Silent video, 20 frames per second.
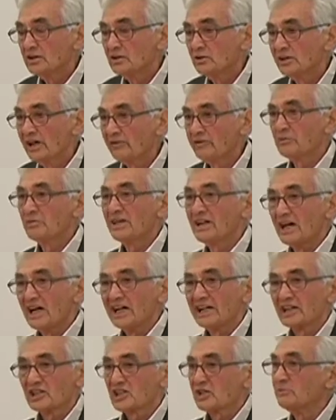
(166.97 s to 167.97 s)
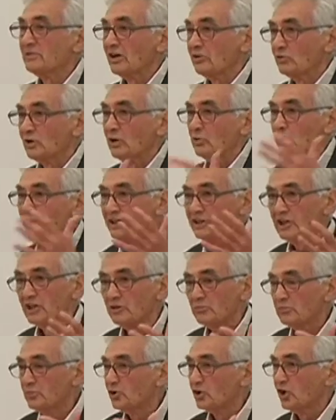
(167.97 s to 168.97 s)
We have to be honest about what we did
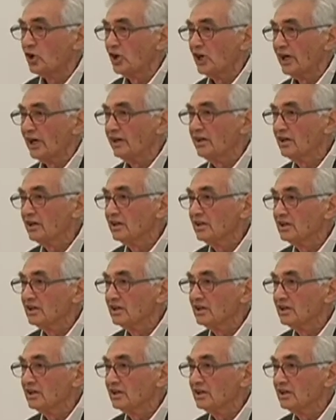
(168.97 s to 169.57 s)
abroad